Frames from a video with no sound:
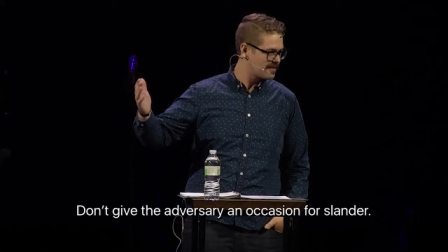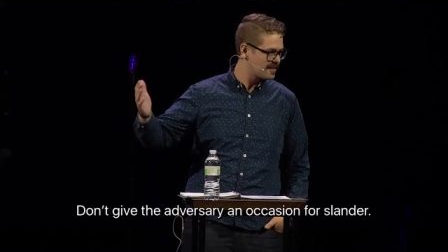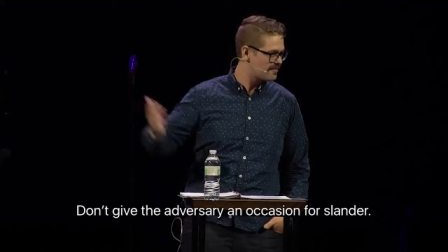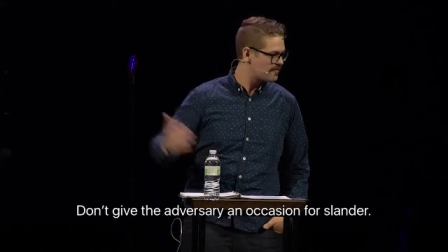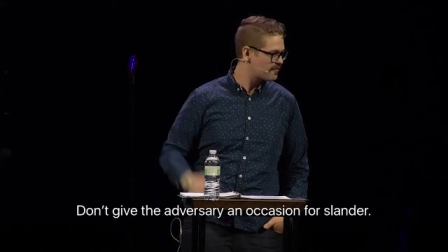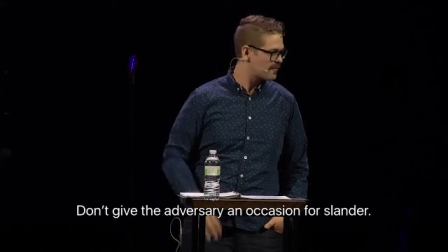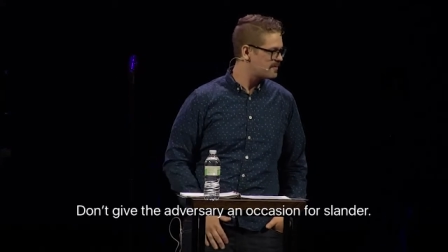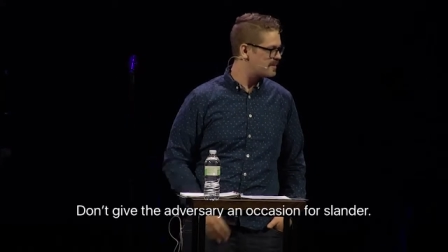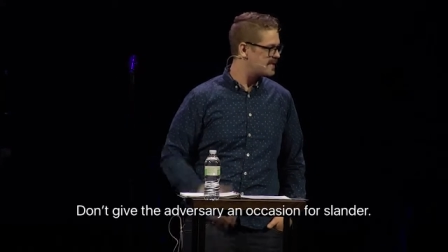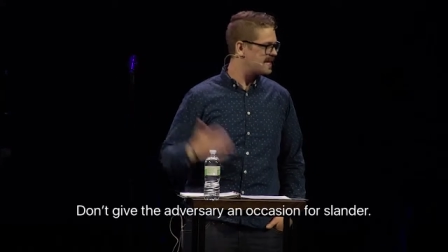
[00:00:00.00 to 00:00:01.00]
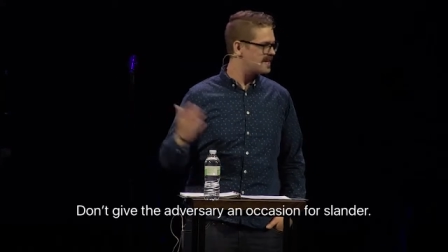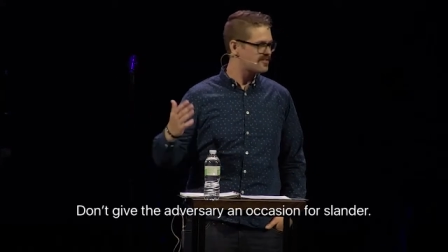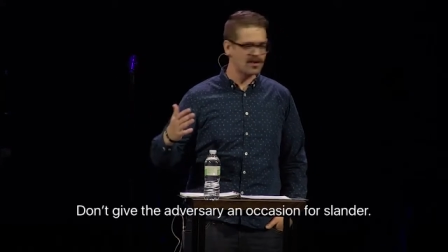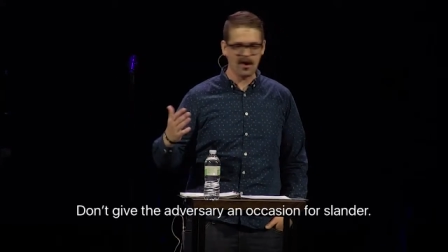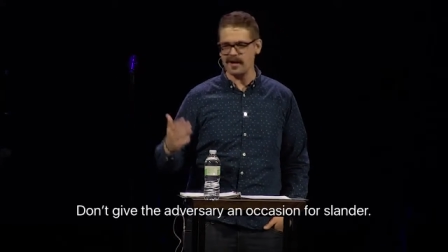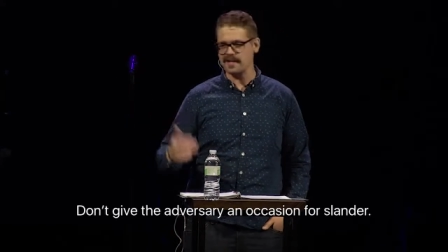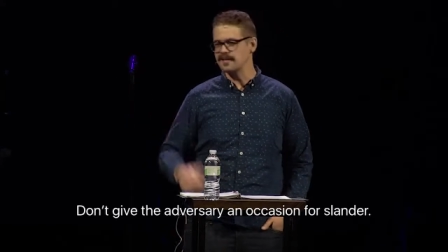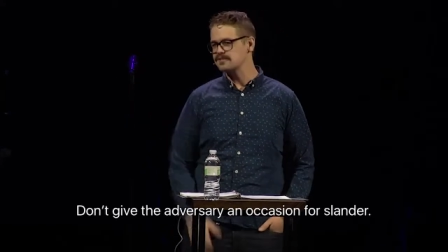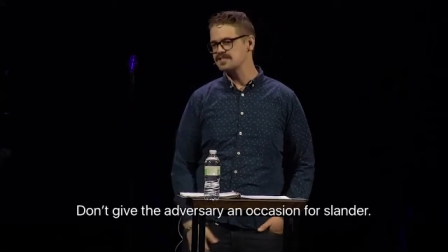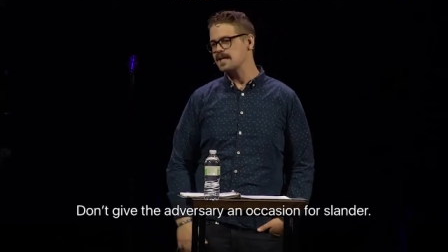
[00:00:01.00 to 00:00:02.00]
Even from the beginning of the garden,
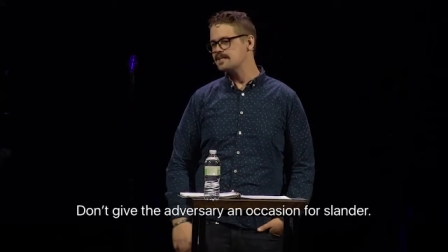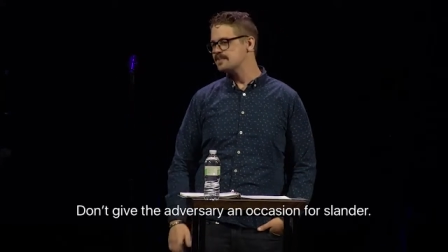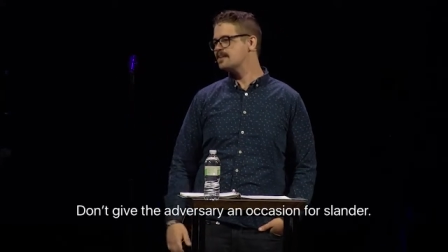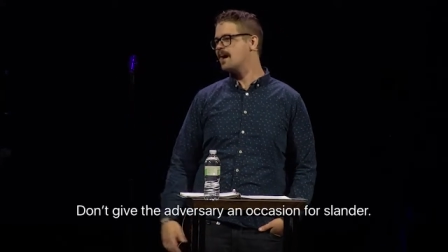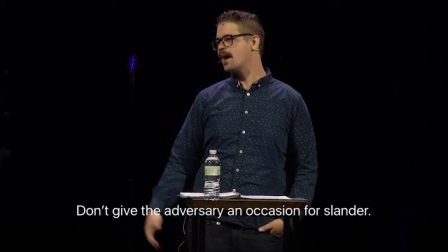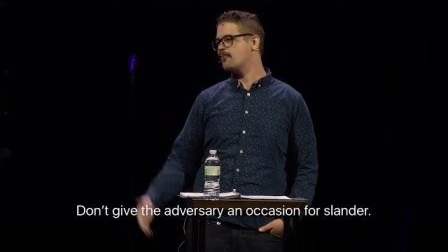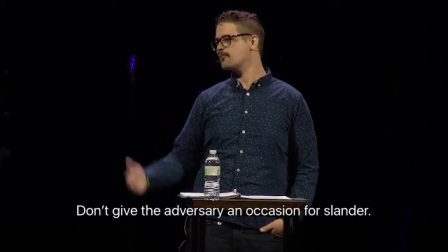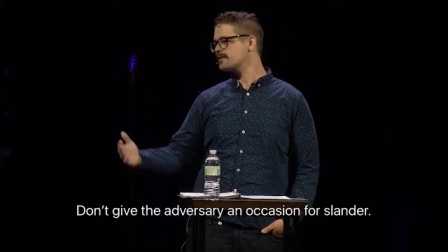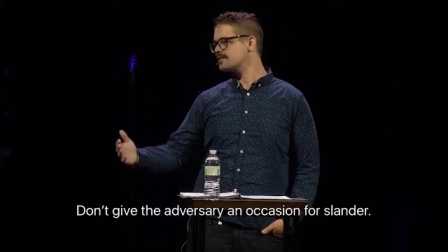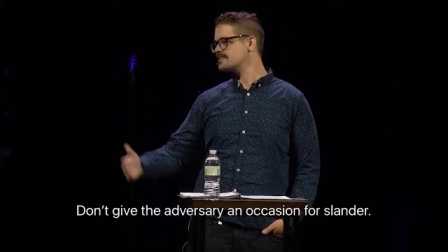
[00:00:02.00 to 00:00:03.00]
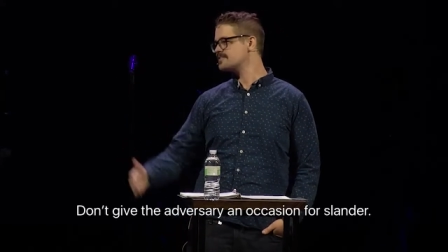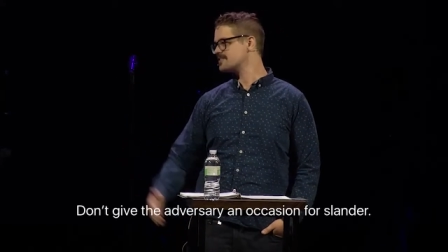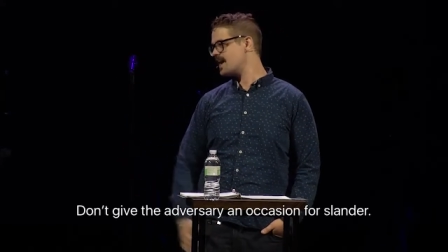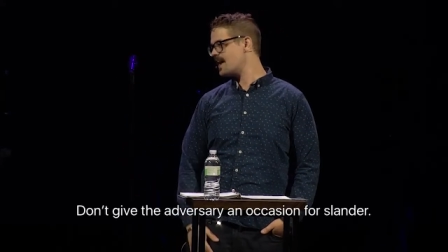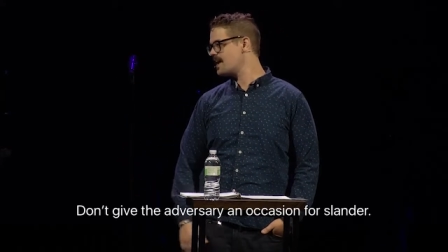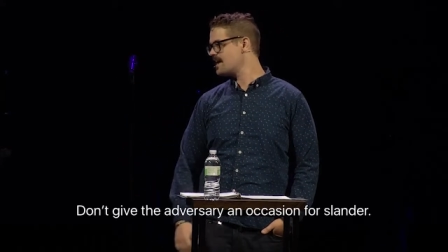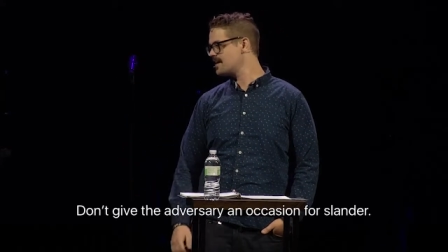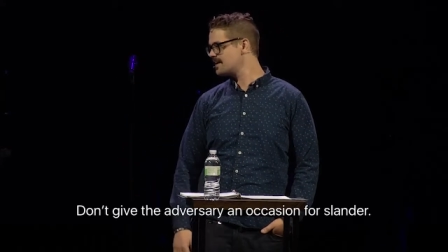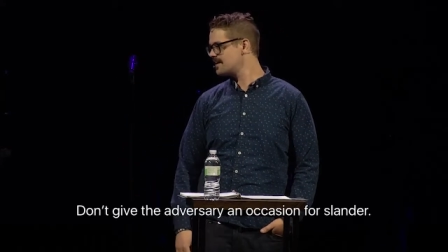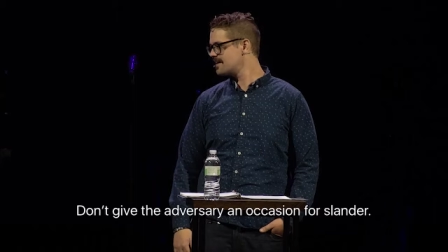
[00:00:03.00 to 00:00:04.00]
he was like, did God really say...
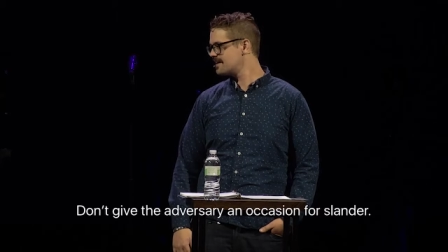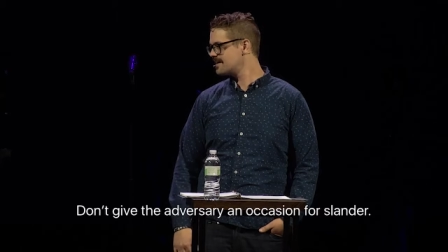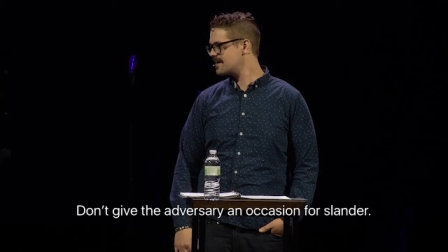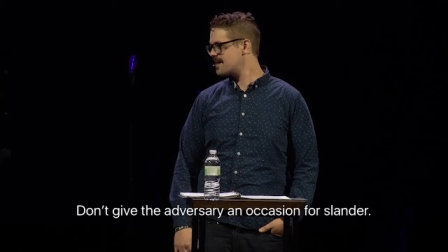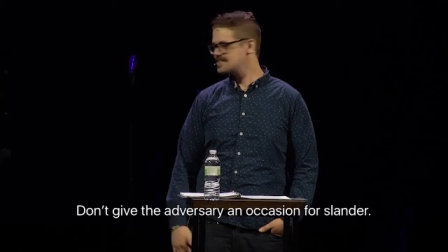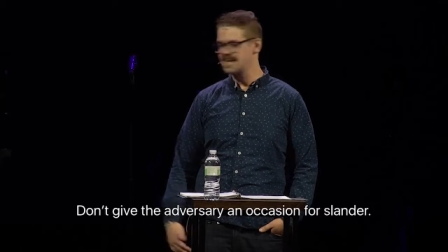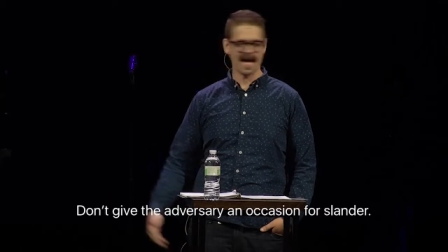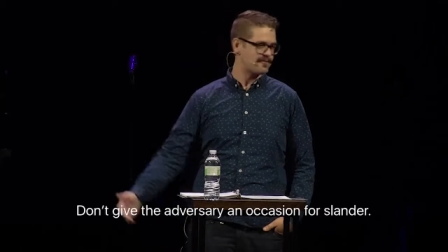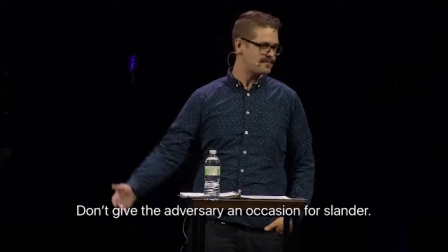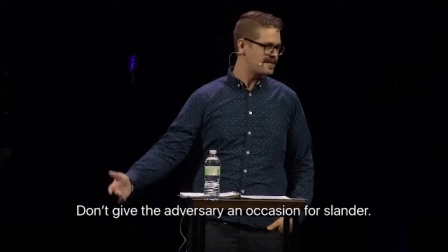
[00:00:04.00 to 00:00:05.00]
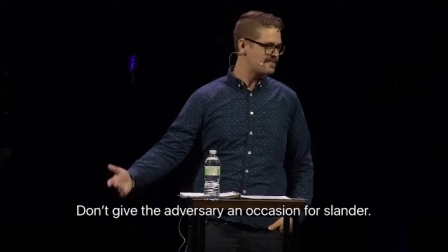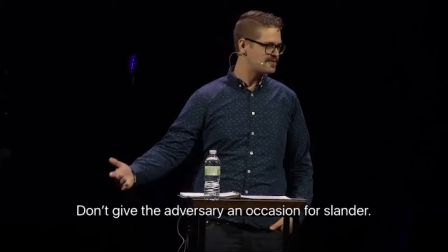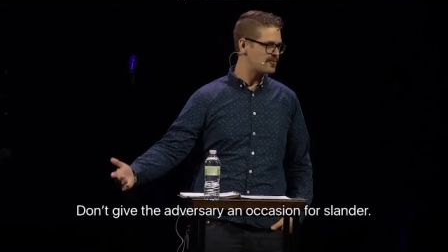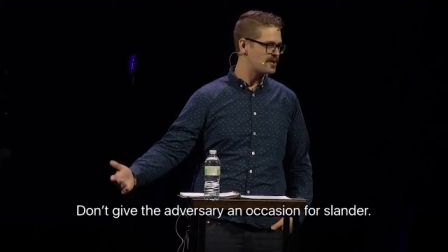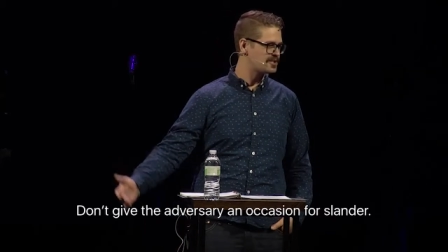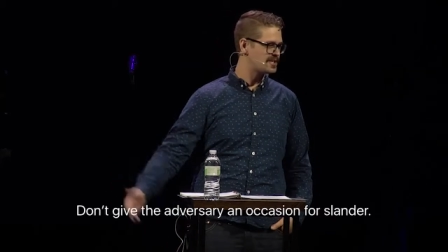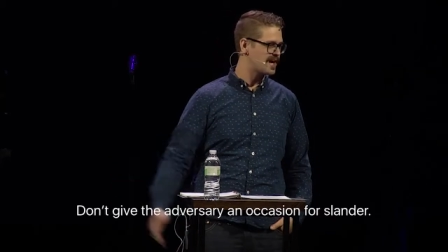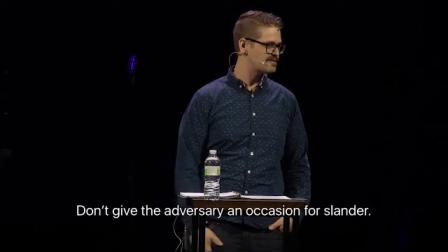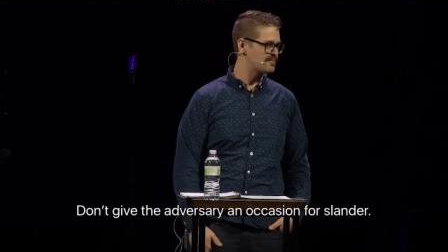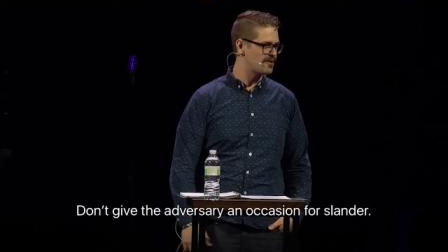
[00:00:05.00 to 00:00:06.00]
causing Adam and Eve to question
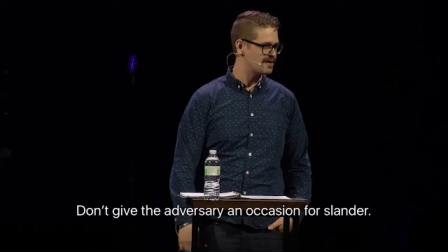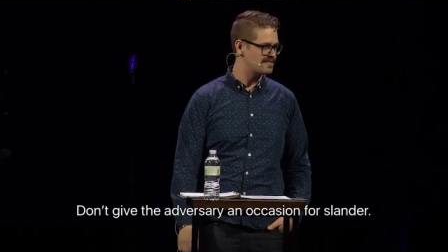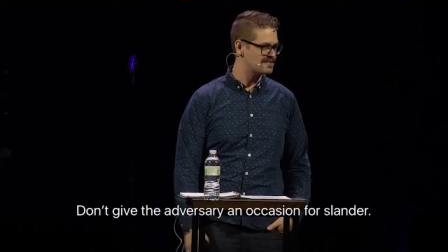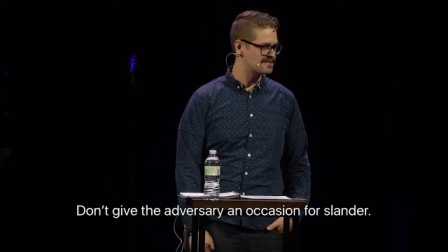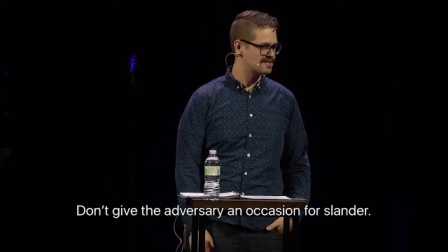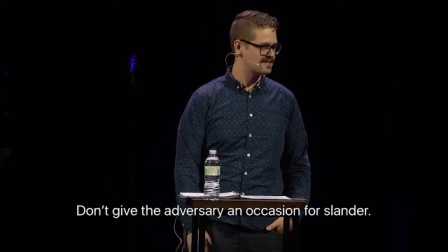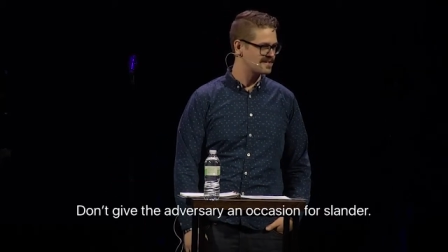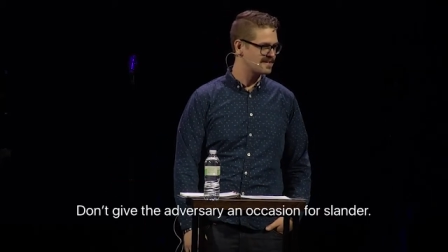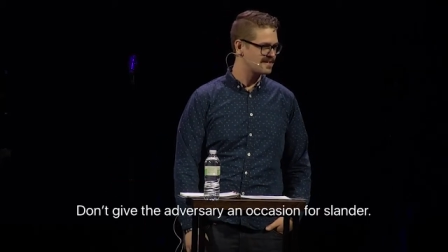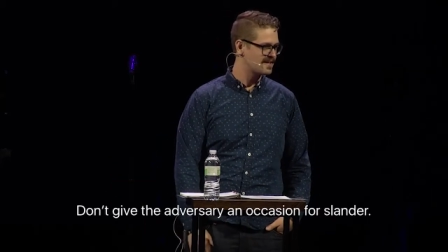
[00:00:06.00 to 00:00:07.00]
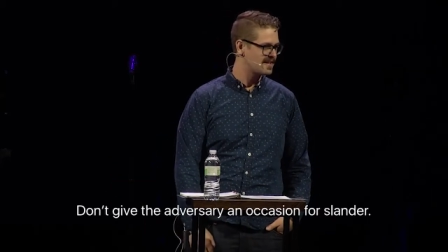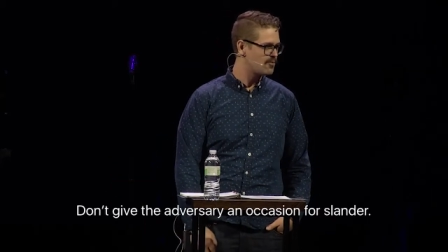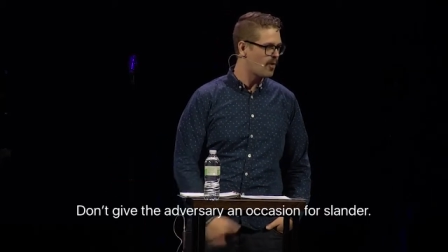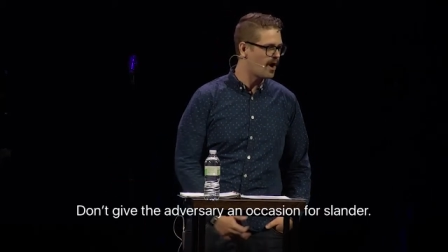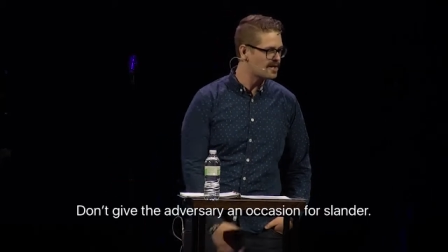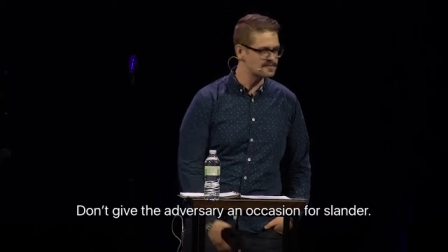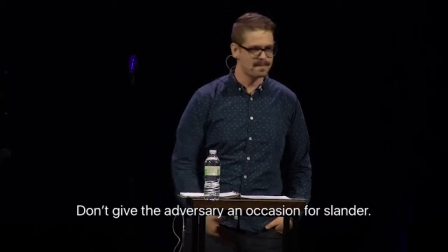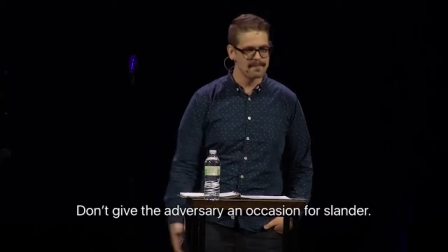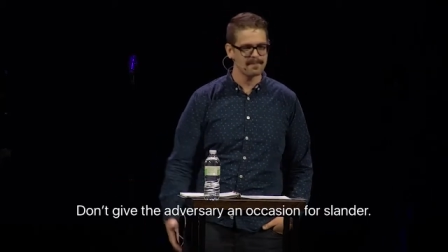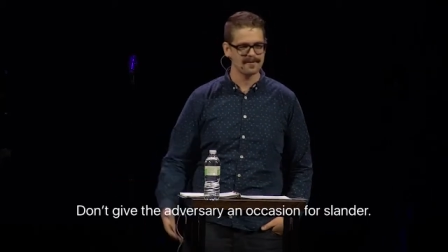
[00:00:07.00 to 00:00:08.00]
God's motives. He wants
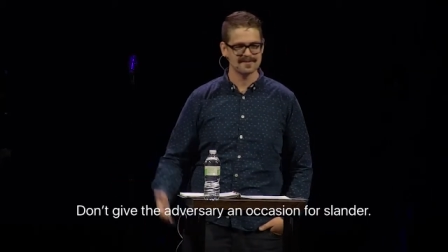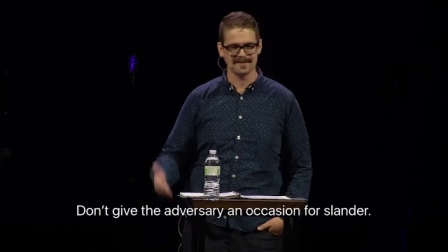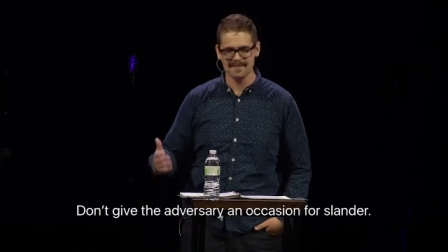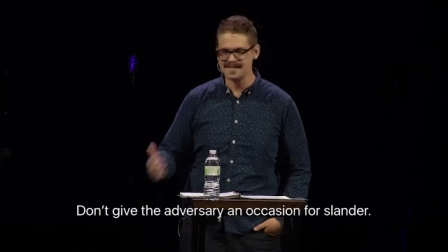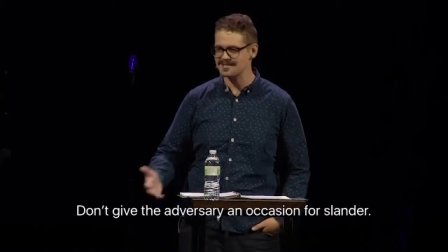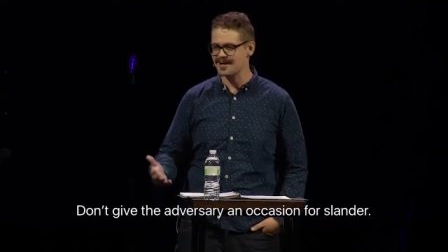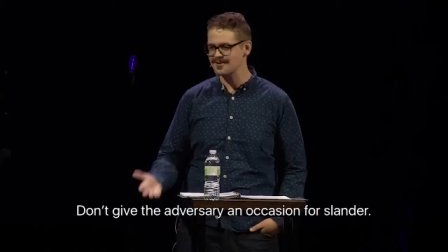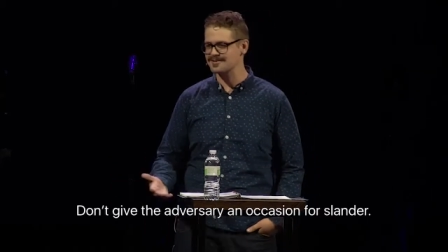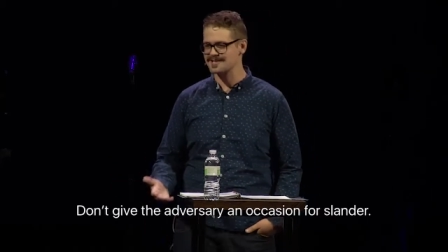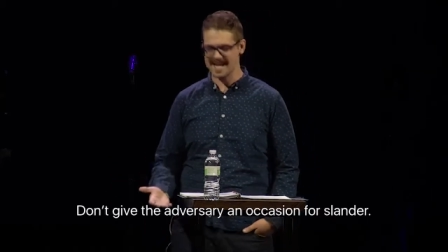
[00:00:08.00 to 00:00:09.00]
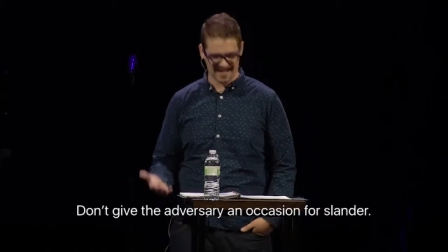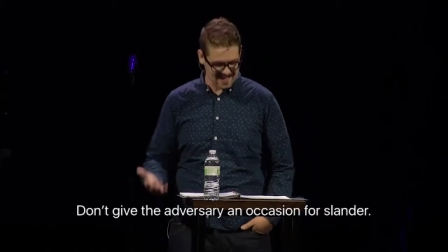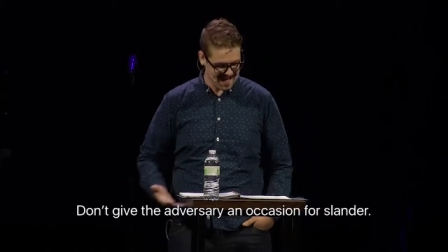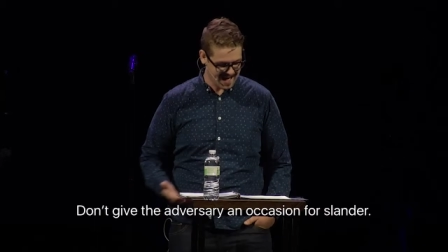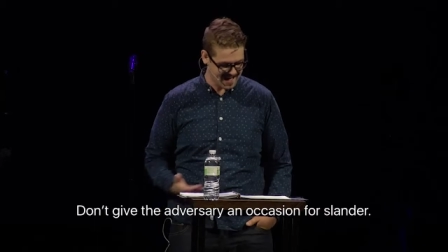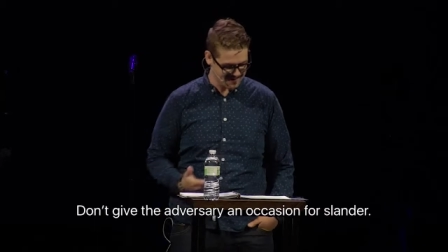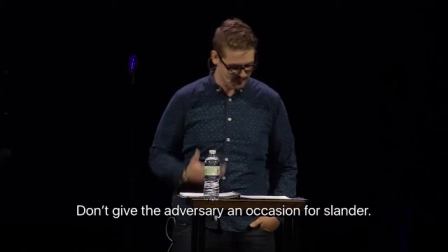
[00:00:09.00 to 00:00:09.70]
people to misunderstand God, and